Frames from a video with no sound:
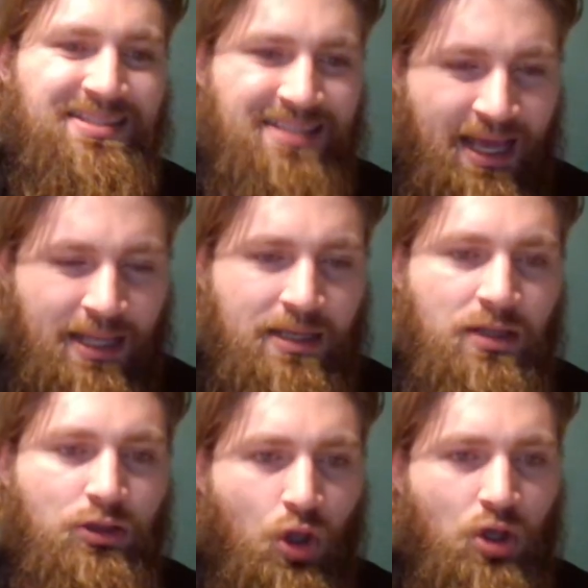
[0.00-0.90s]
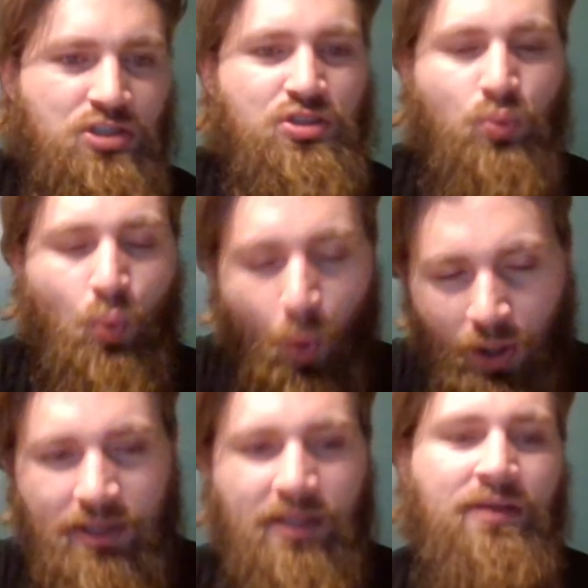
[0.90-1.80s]
10 losses,
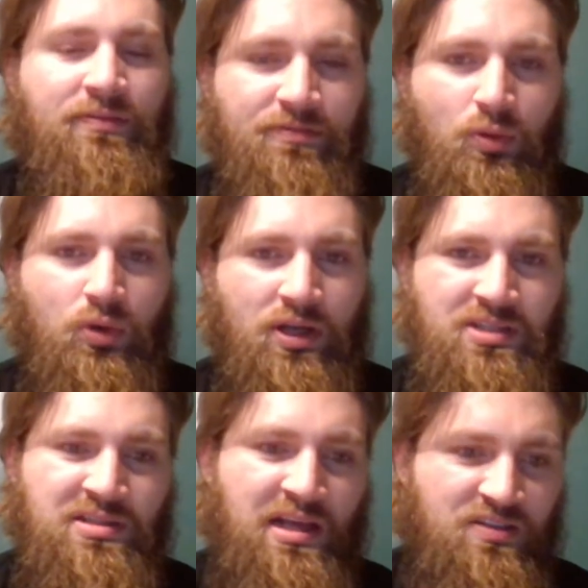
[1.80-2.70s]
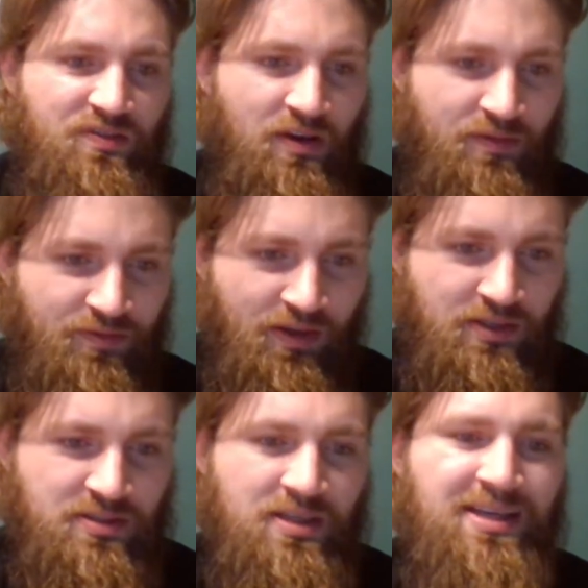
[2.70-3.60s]
1-4 in his last 5
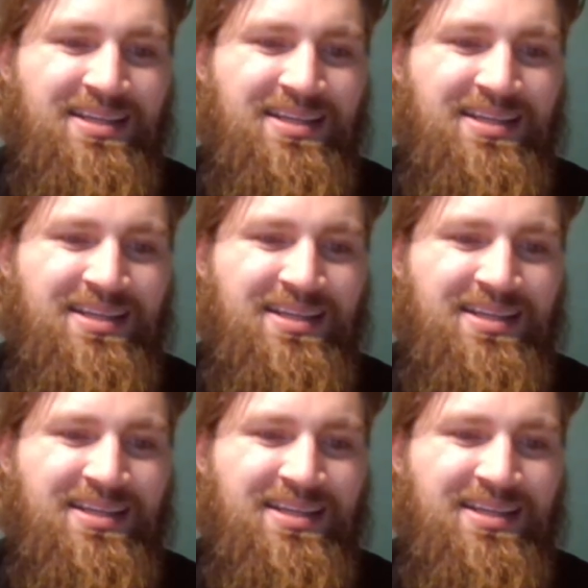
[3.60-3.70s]
fights,